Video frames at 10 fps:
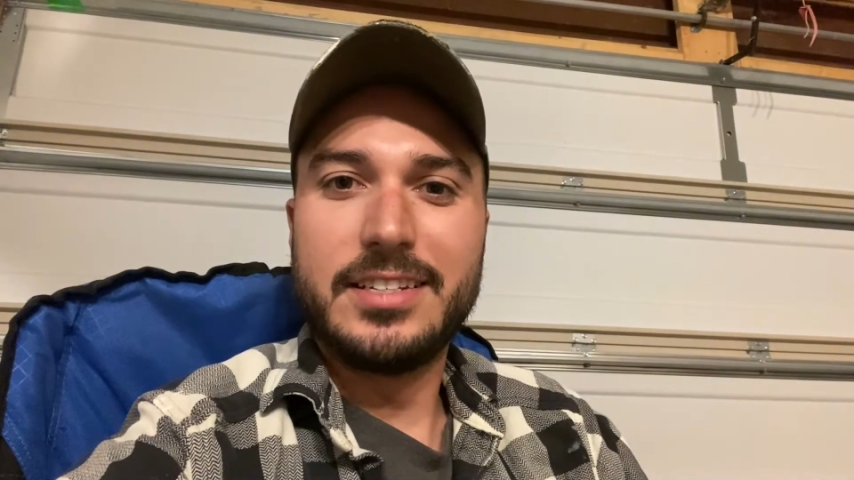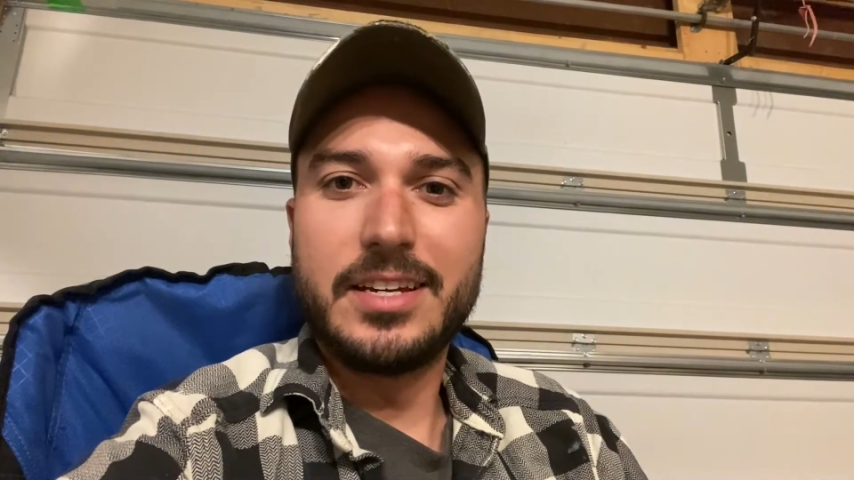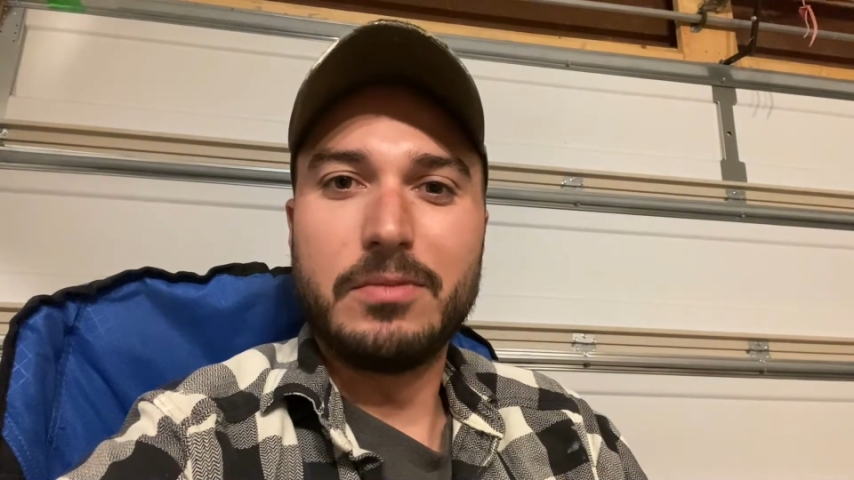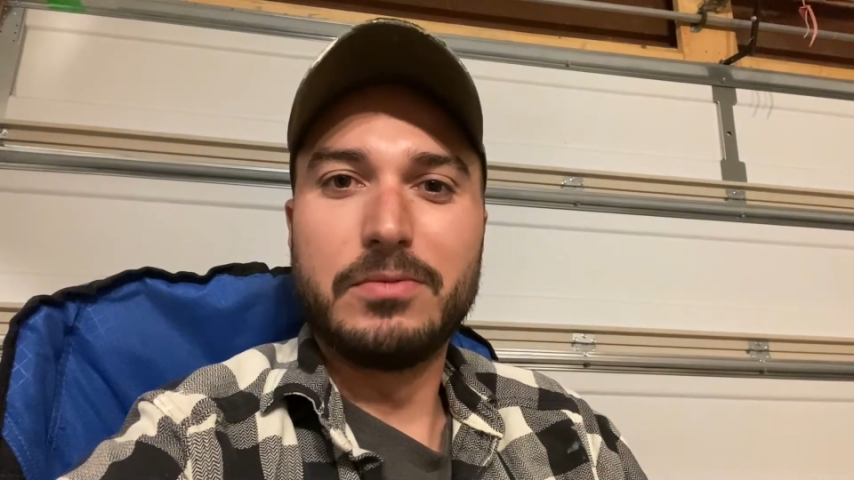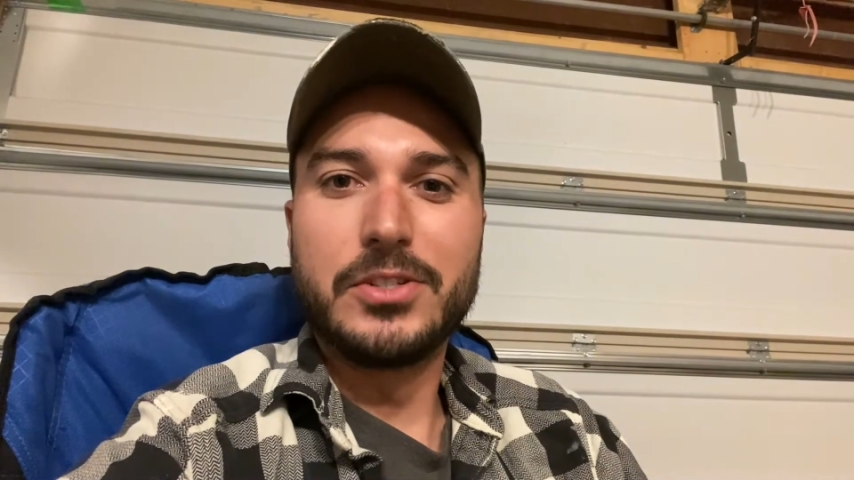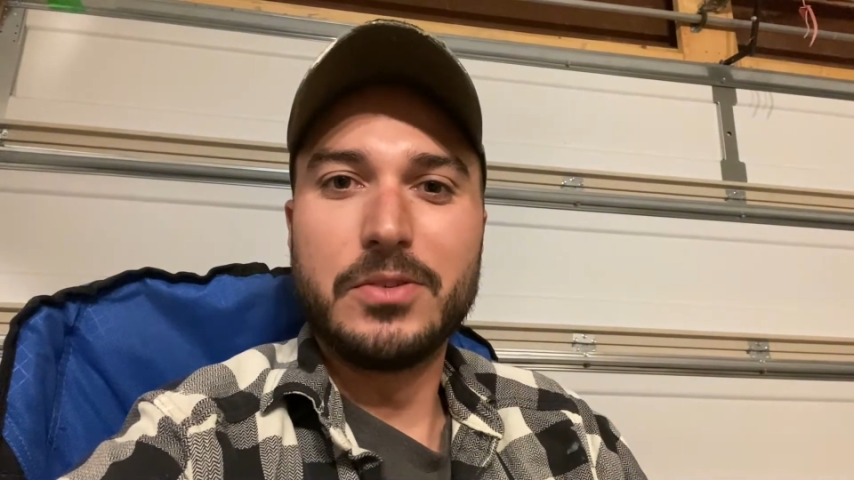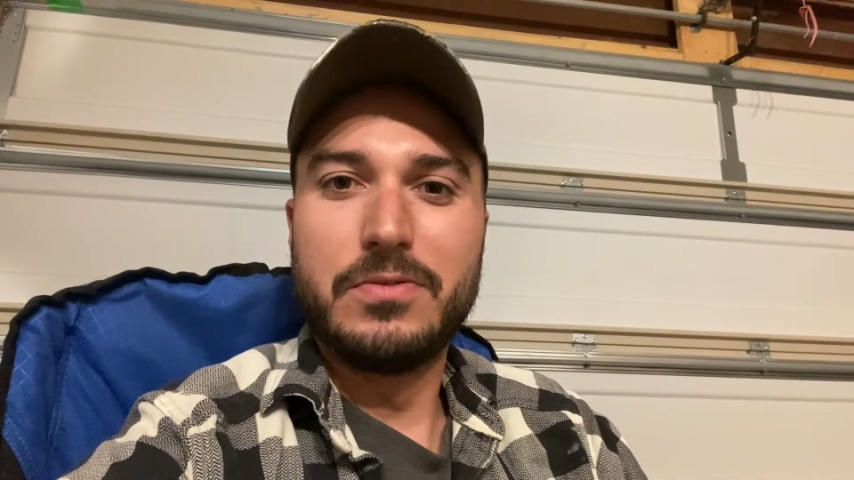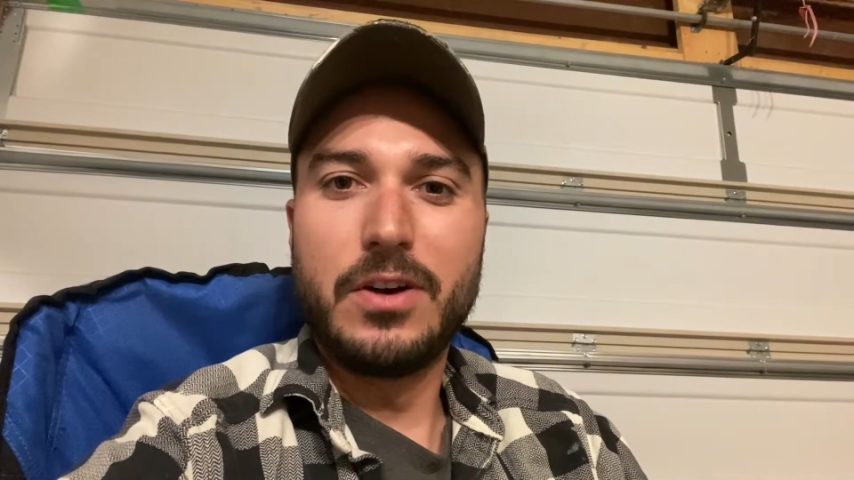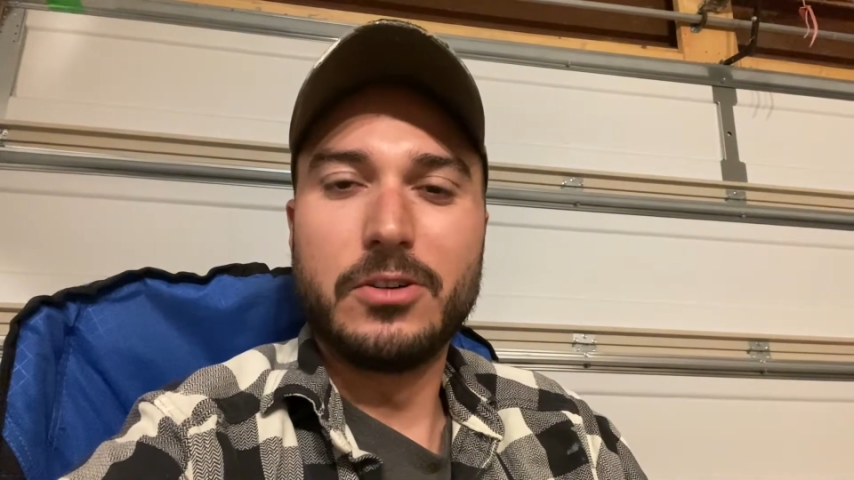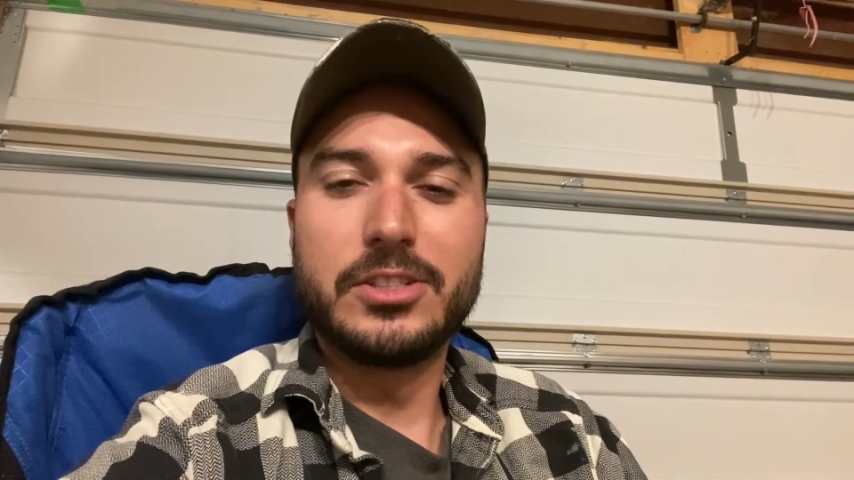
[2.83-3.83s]
tip for some
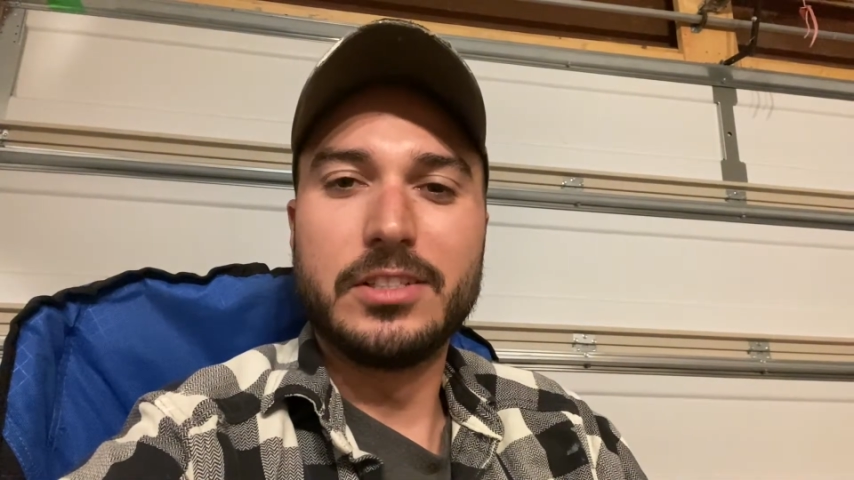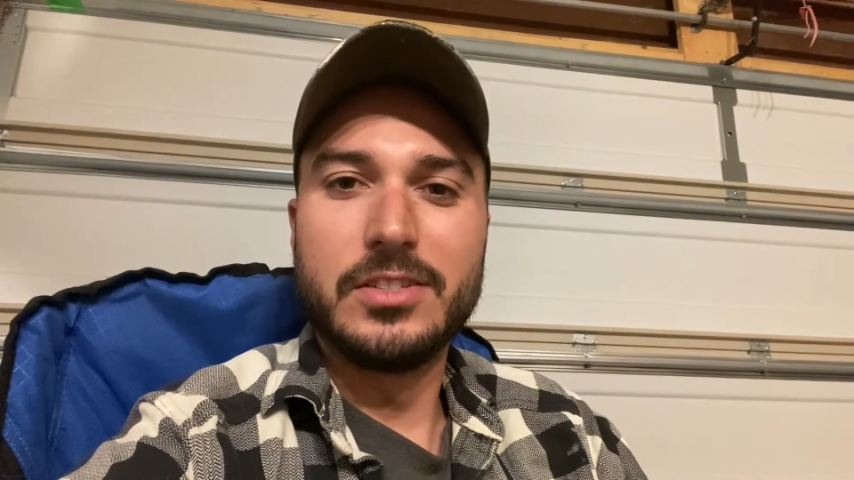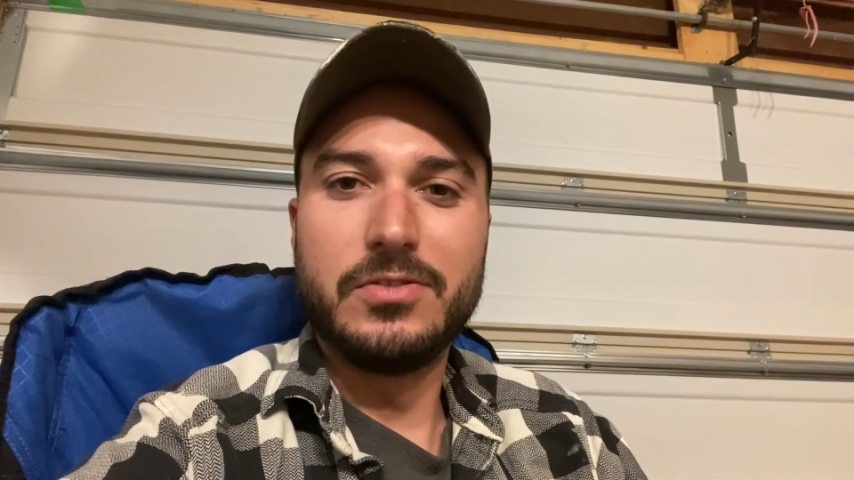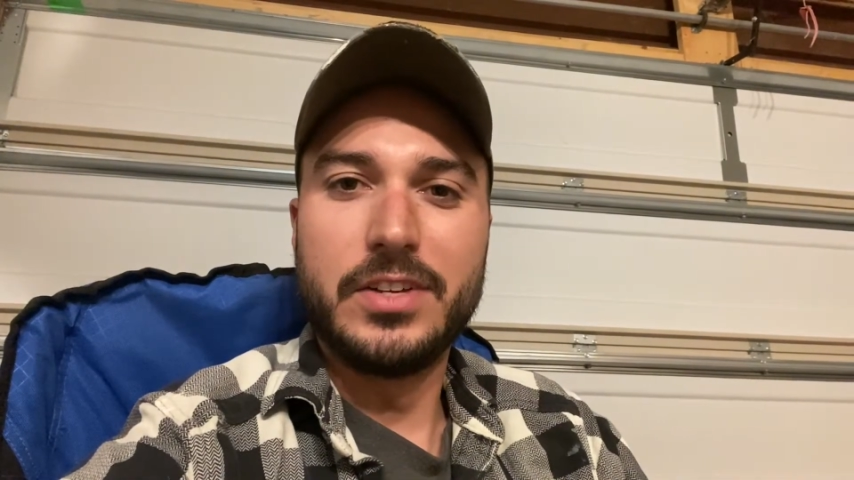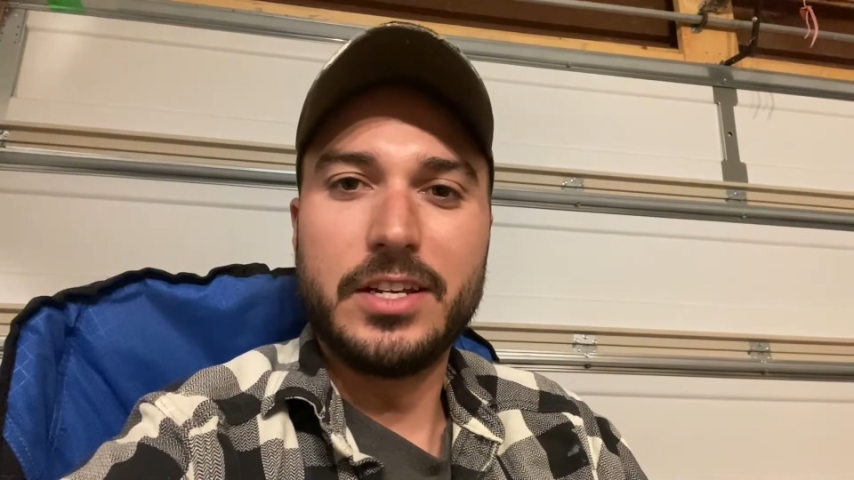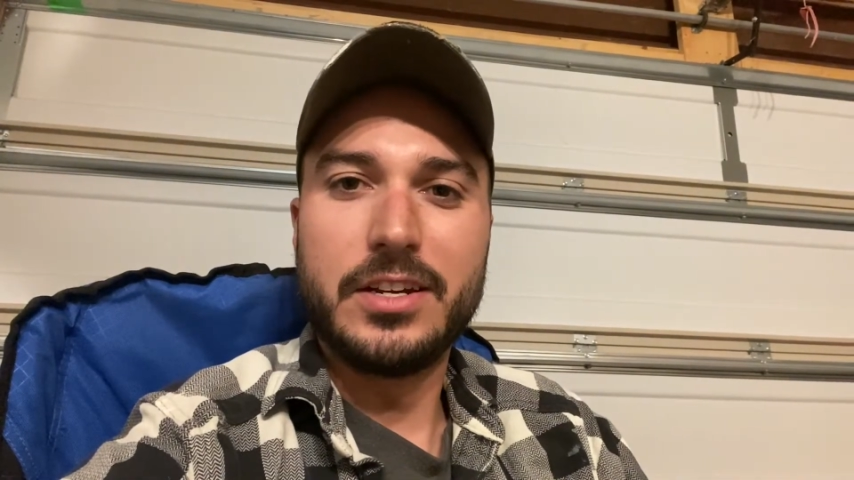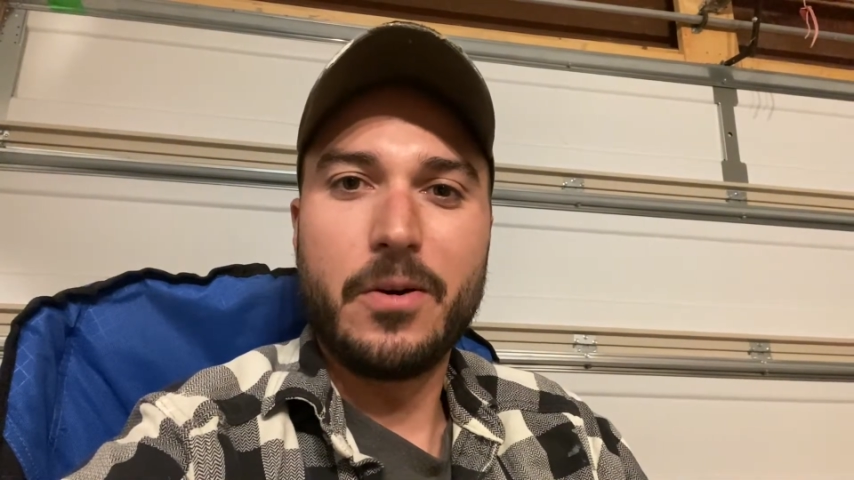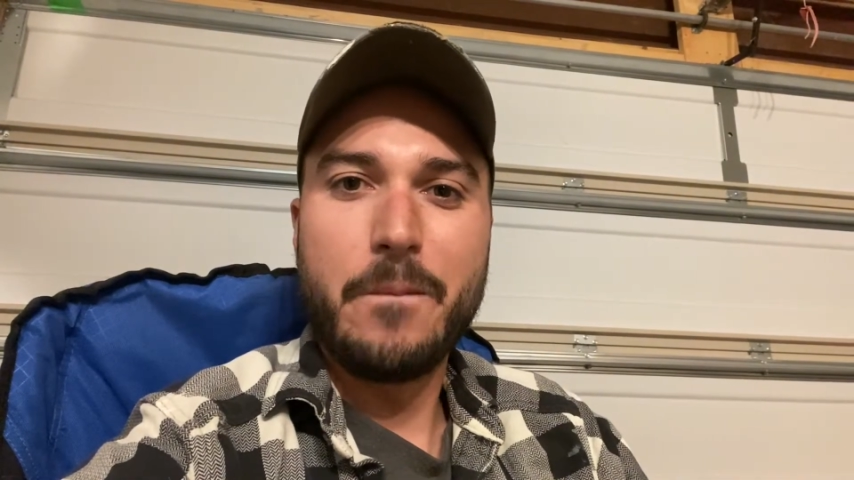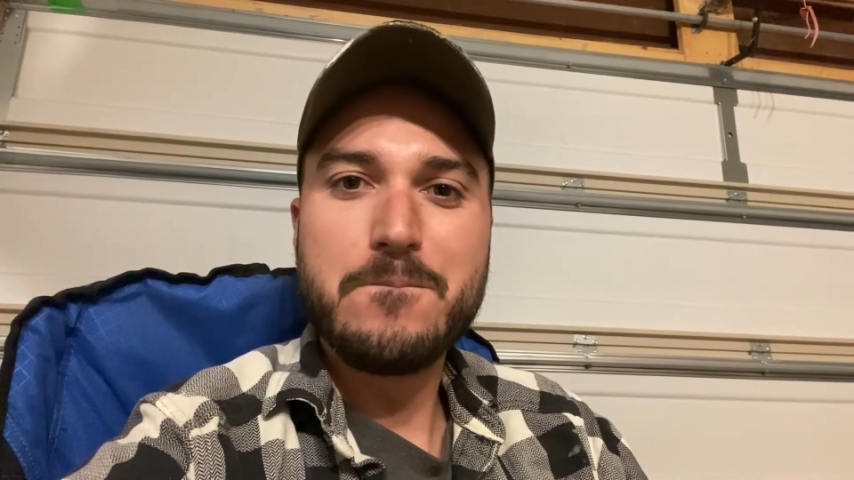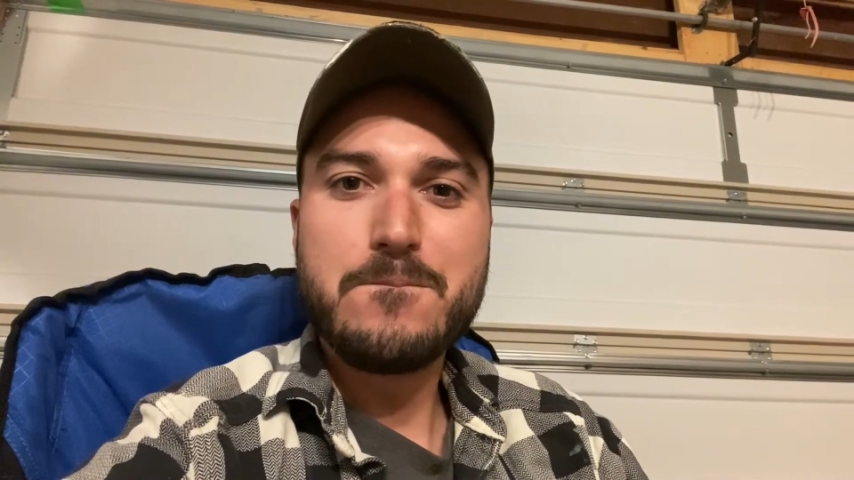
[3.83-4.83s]
folks in this video.